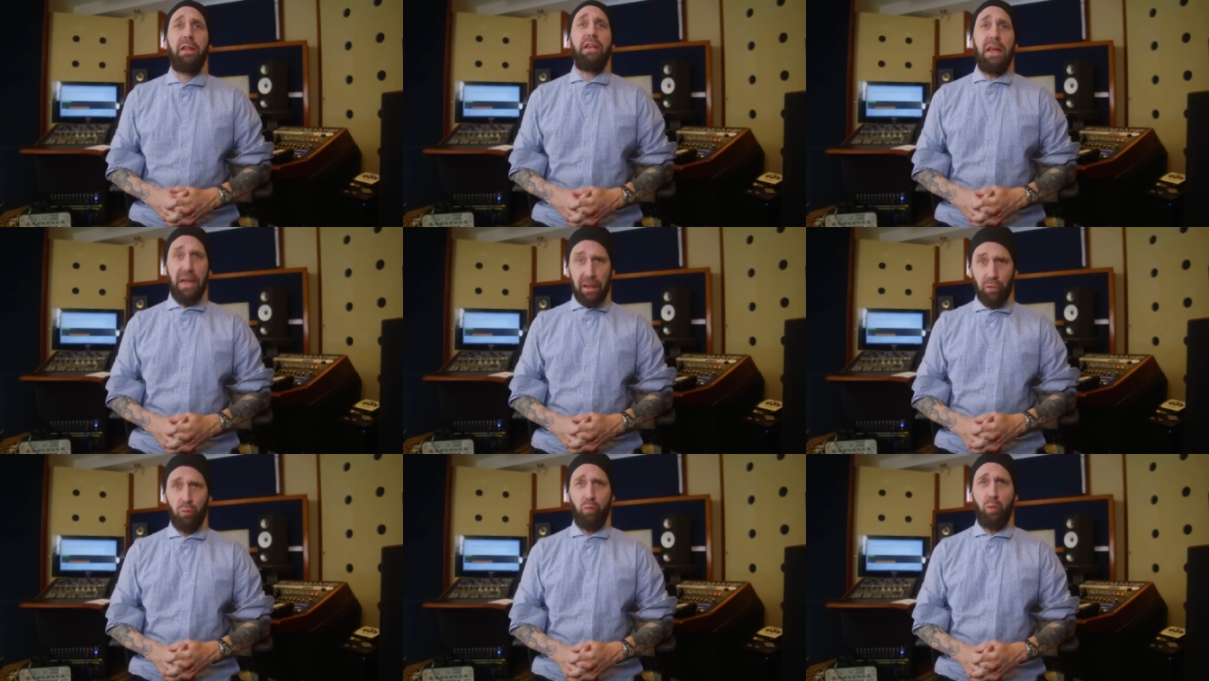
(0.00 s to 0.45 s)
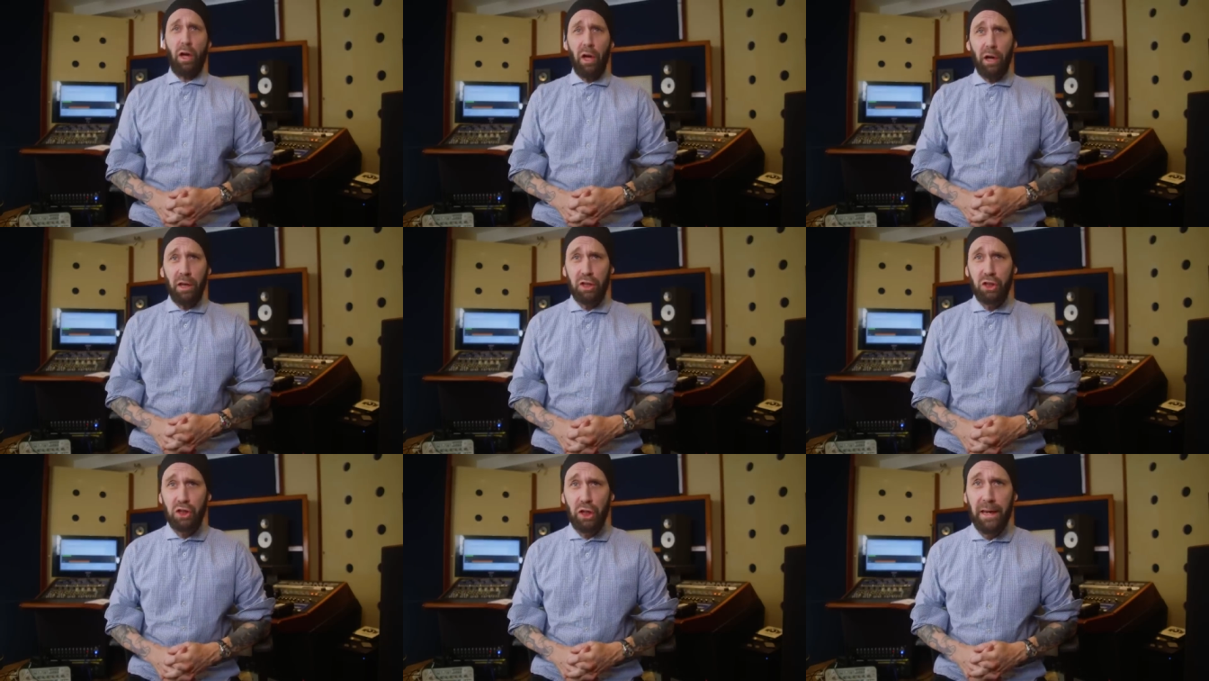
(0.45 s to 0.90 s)
Yes, we're
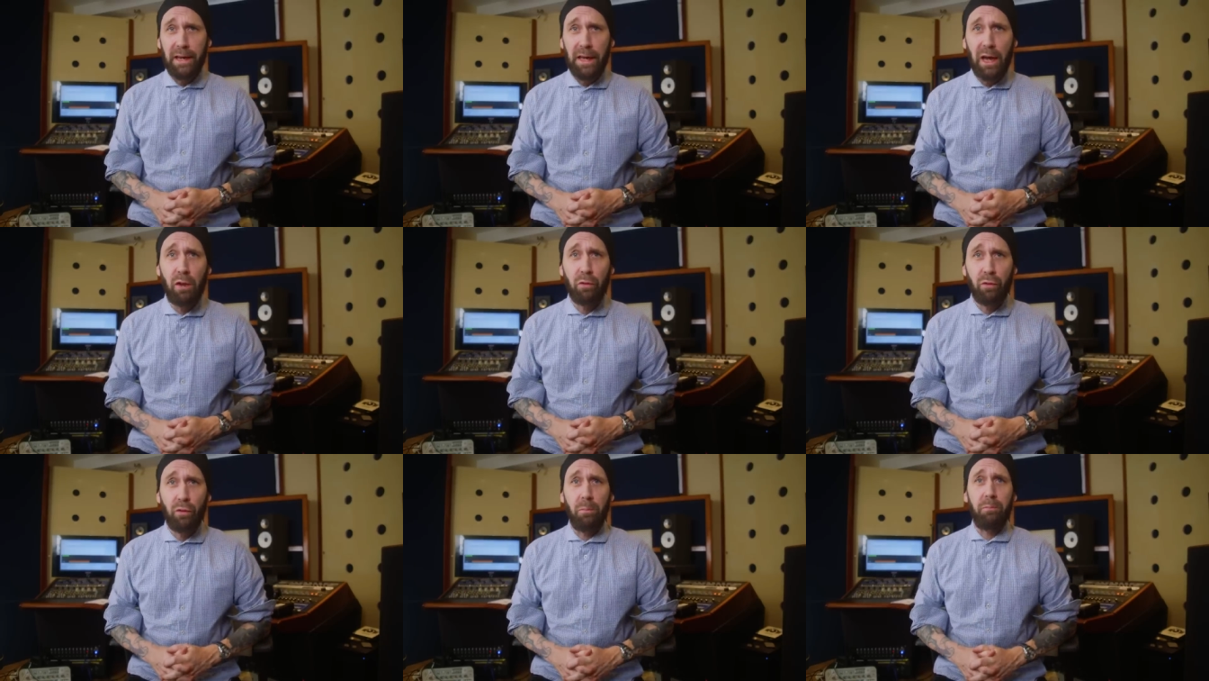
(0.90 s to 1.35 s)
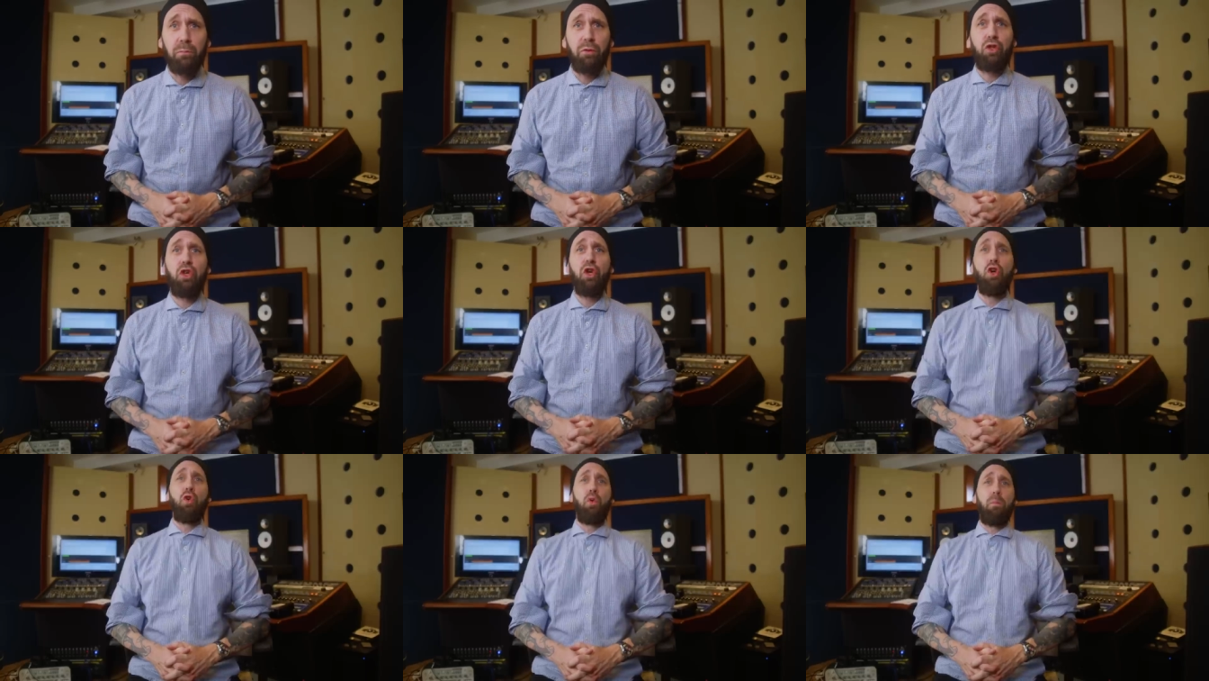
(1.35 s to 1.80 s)
gonna check out some
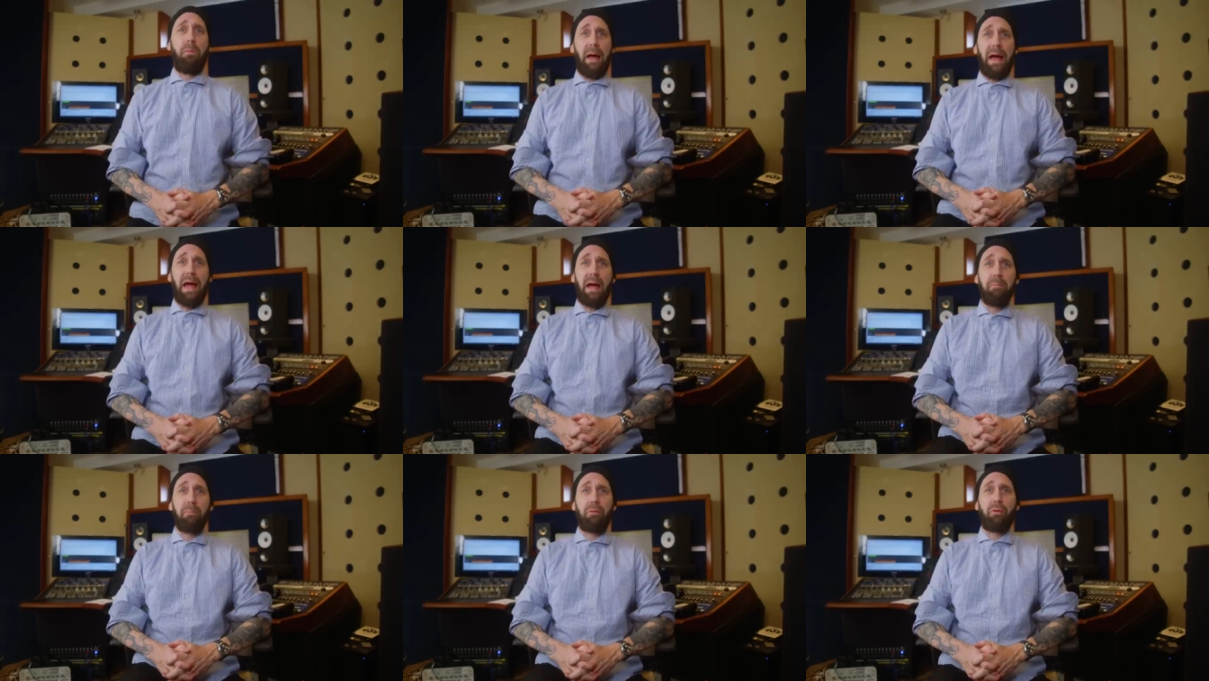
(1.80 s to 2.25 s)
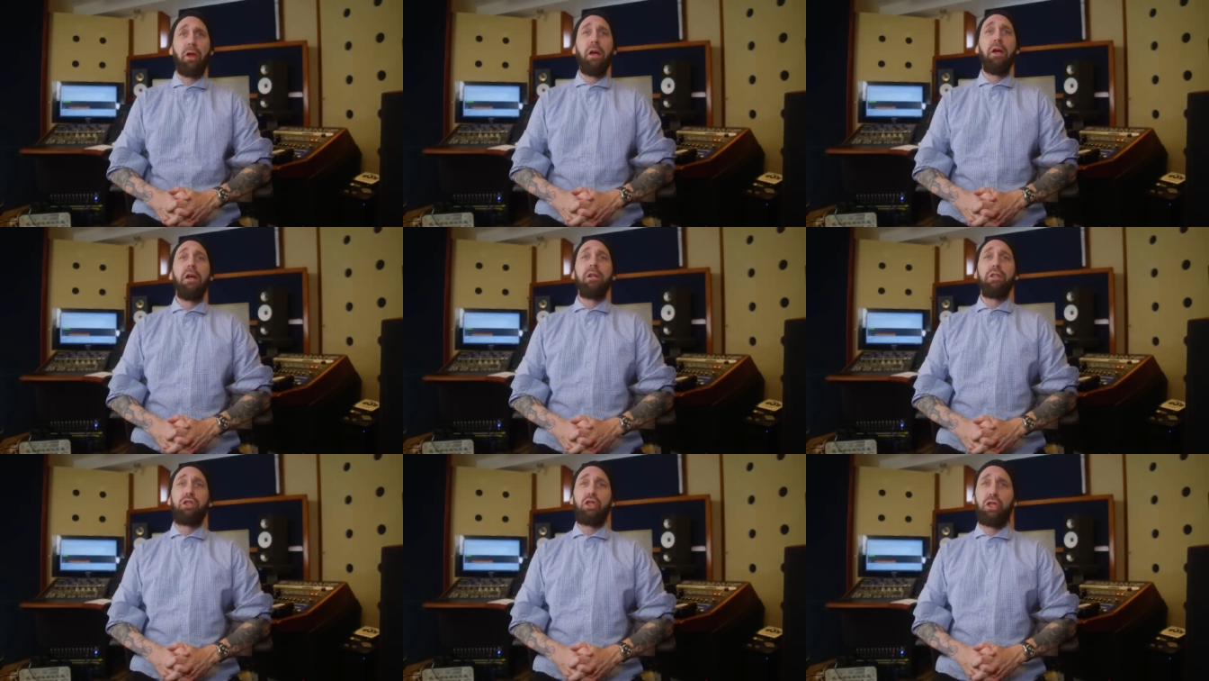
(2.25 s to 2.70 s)
tube amps
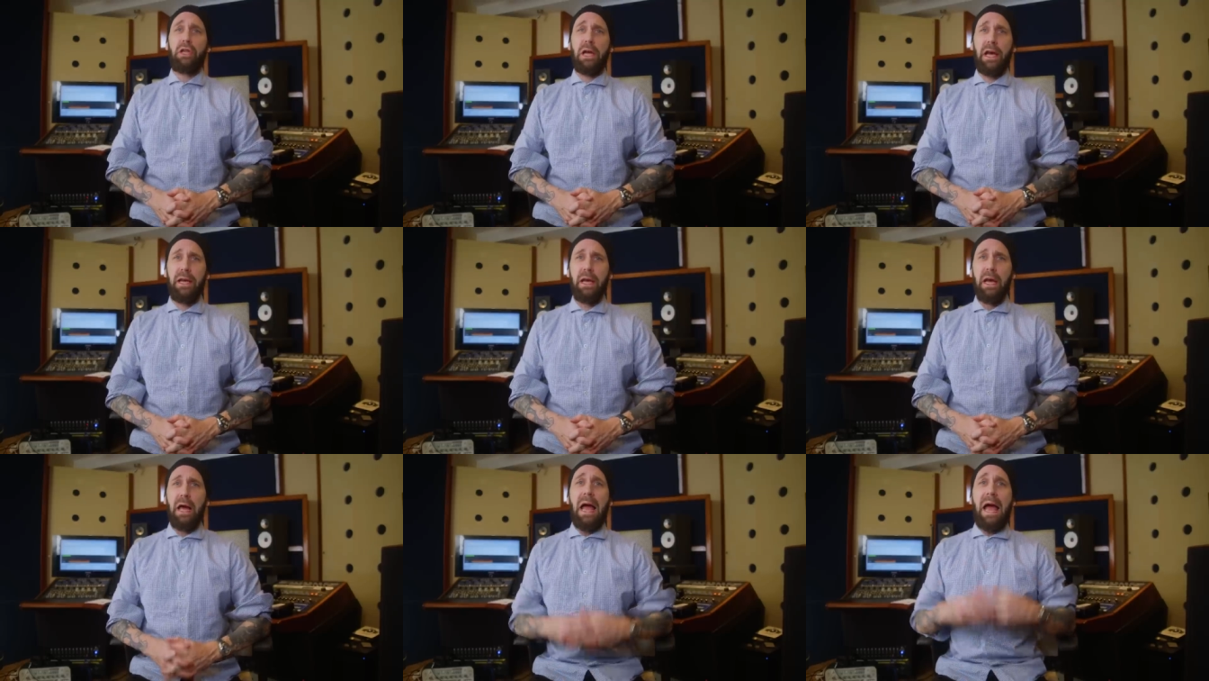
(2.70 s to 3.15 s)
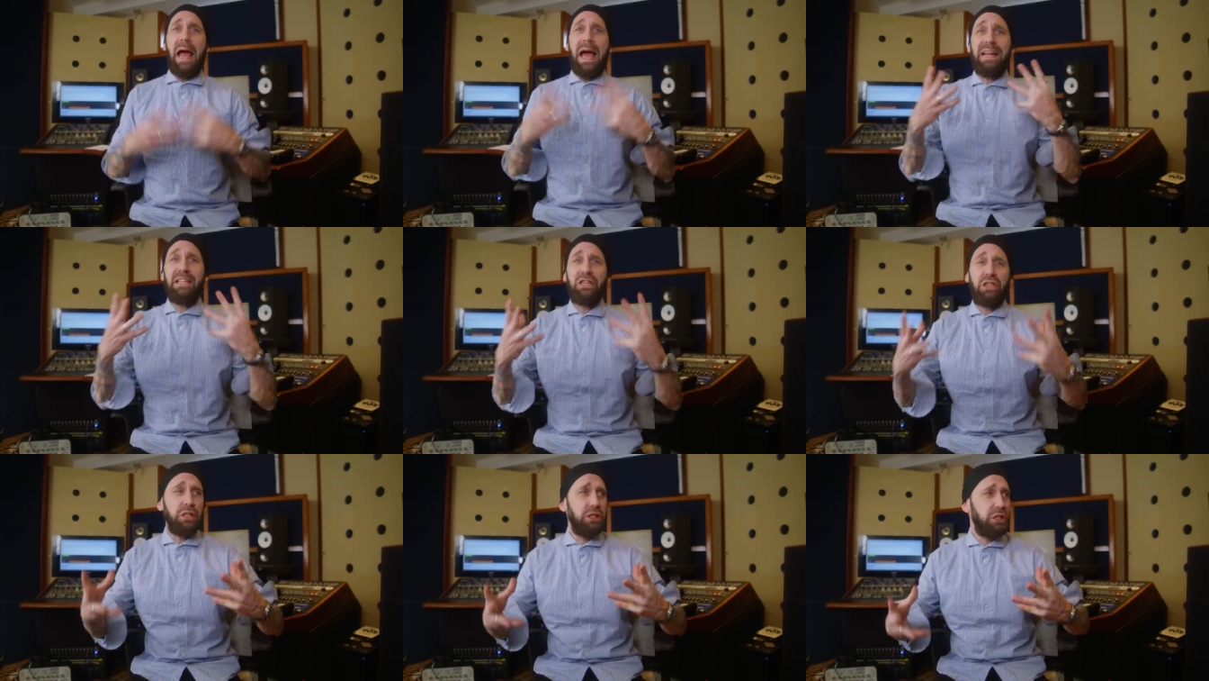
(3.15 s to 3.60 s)
today.
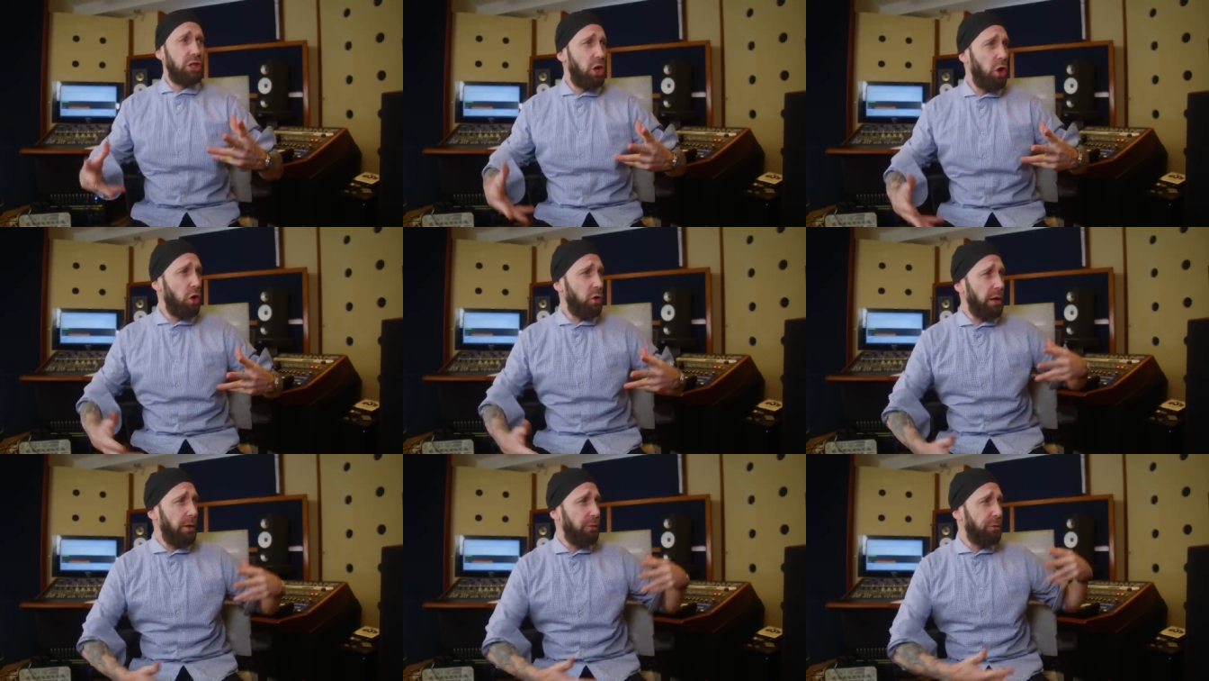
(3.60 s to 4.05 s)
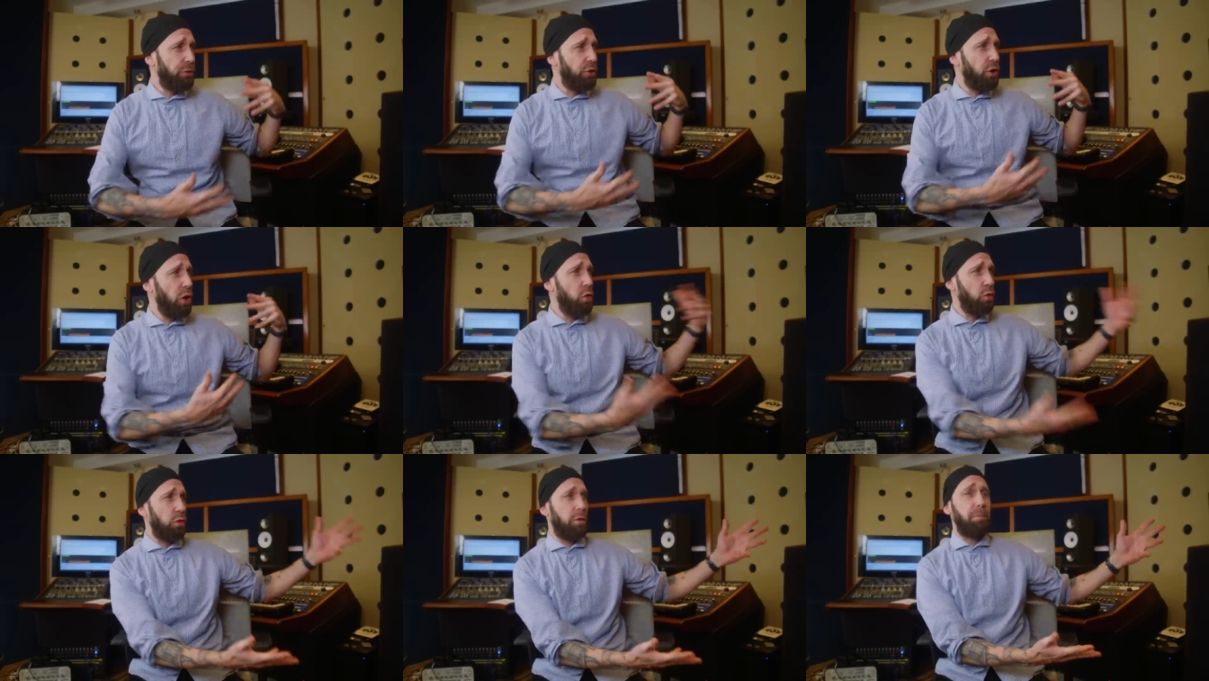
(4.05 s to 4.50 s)
And just look at
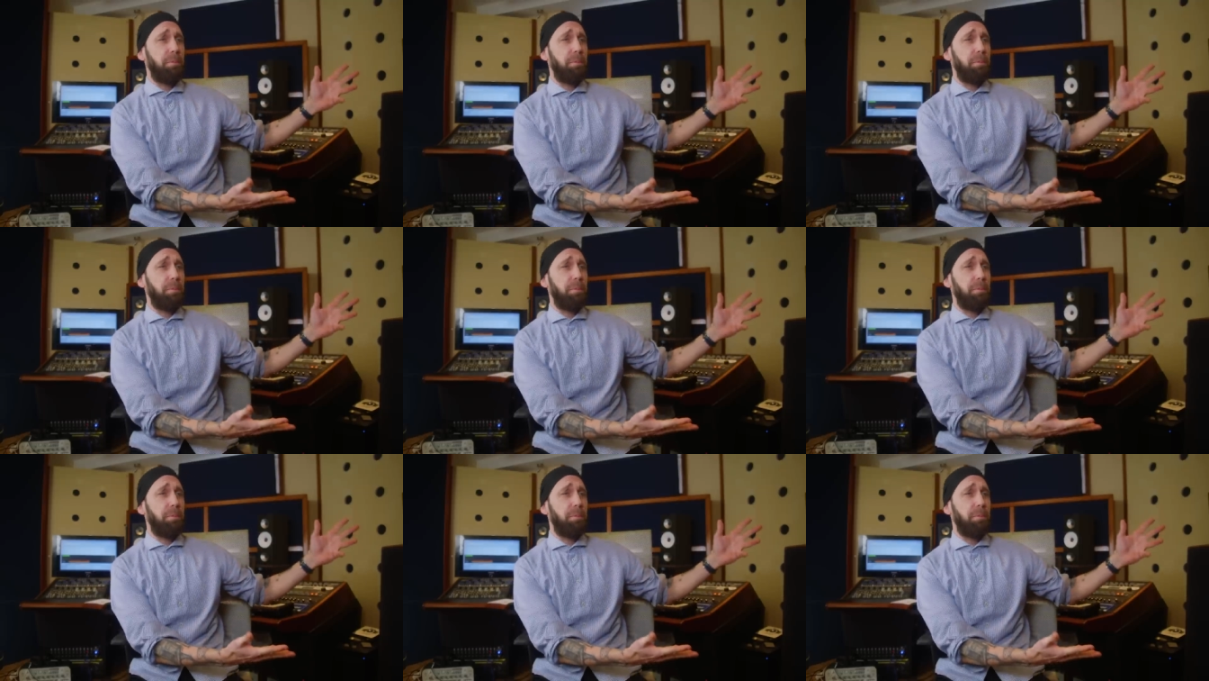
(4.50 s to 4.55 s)
those